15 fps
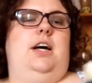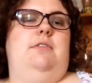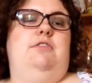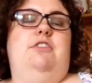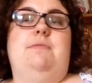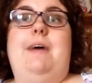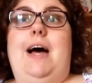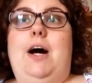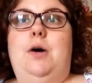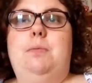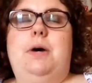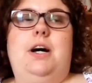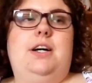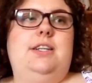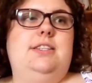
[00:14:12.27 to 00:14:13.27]
From
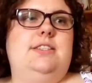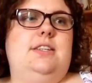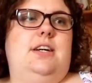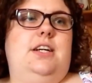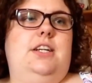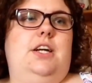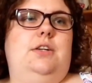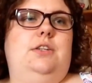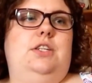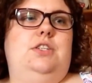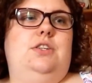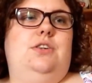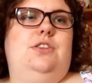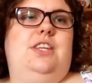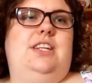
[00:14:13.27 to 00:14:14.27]
Albert Einstein, only
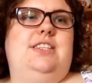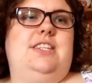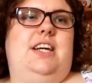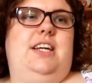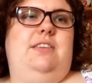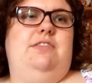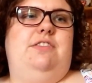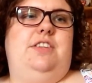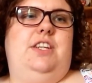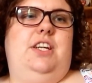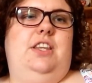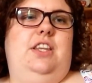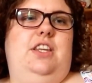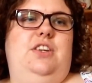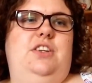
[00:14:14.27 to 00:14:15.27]
two things are infinite,
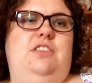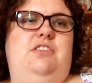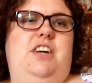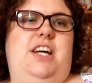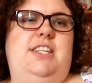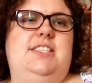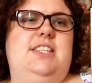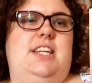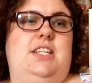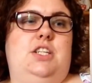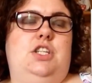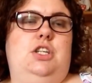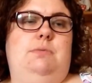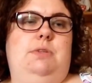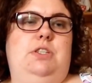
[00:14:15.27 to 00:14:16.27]
the universe and
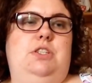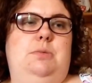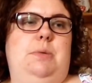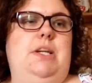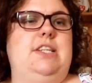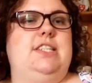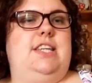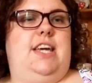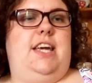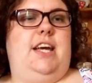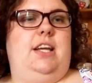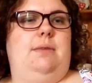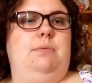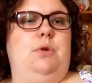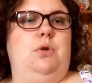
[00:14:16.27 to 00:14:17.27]
human stupidity,
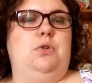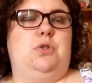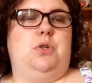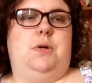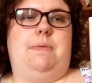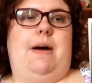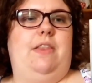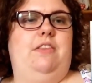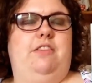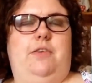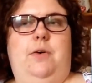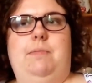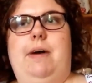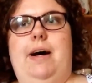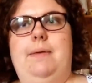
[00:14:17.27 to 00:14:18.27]
and I'm not sure about the
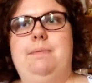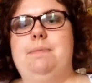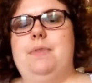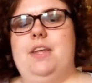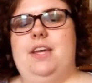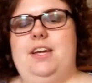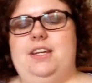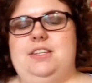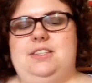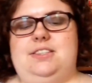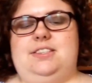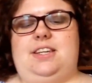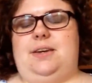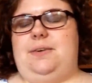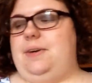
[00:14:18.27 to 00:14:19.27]
former.
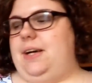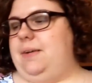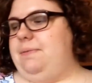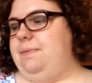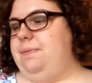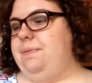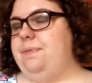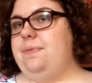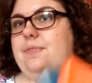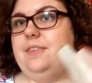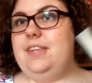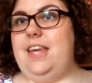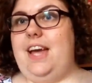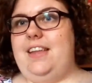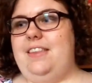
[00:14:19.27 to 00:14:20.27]
So
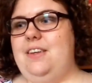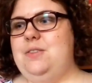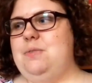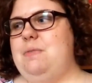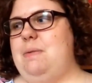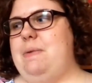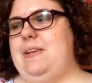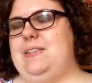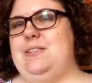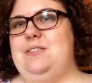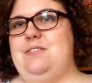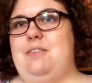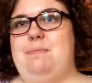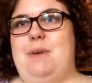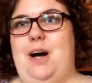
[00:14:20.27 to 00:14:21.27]
yeah, those are my presents
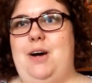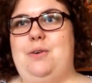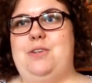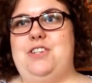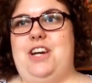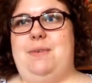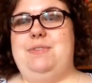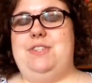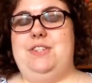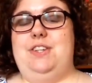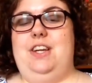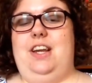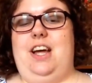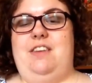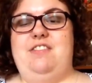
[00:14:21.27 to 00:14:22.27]
from Marc, which I
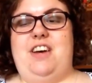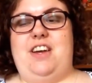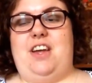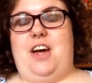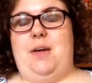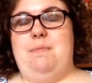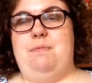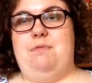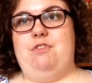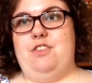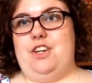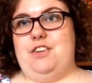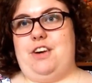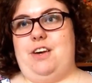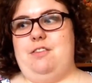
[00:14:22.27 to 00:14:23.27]
absolutely love and I'm
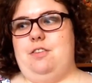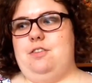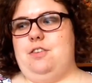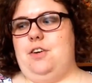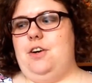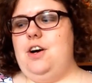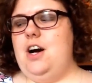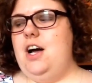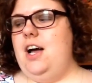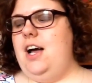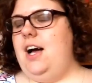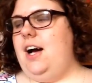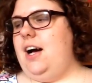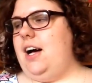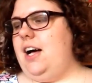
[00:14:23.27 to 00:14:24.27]
really grateful
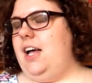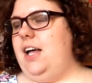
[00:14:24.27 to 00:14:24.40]
for.